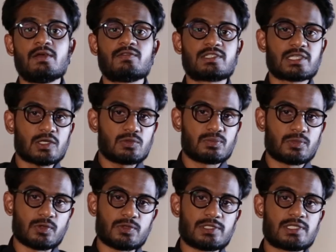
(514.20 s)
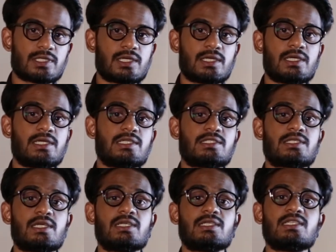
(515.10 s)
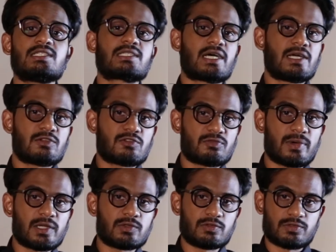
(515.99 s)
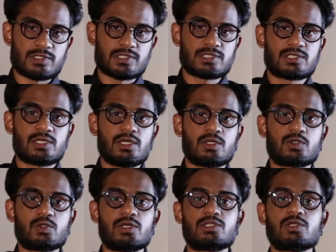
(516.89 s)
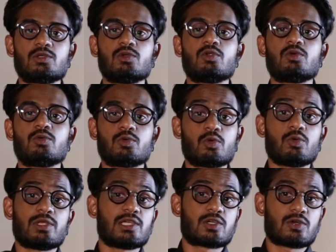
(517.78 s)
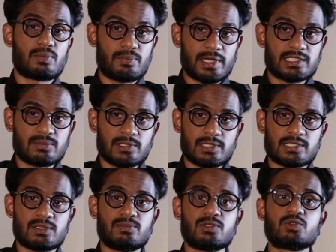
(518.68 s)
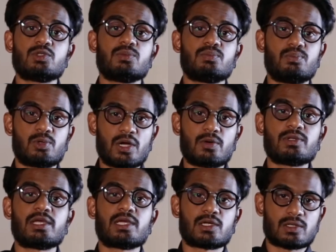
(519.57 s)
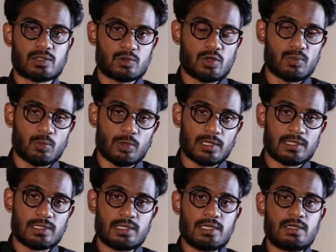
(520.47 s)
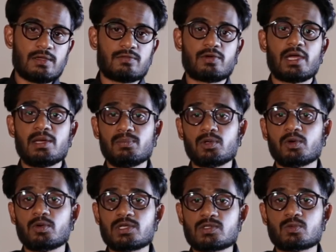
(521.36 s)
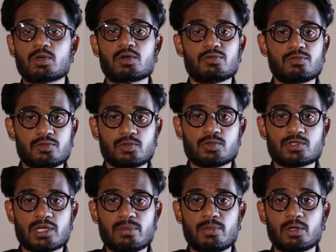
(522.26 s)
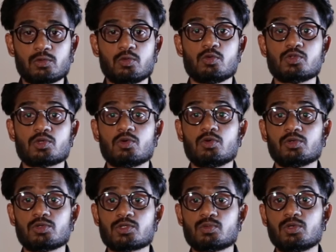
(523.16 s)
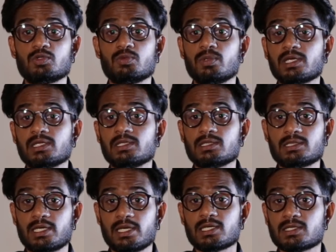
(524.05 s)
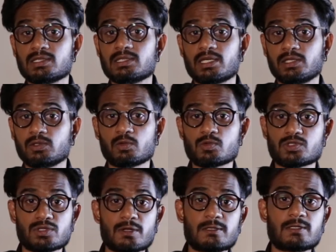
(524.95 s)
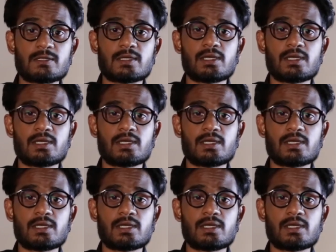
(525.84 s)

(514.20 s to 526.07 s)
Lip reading: The second point is this kind of maneuvers created role incompatibility between Brown and Cromwell. The employees were confused about whose orders were to be taken and whose not.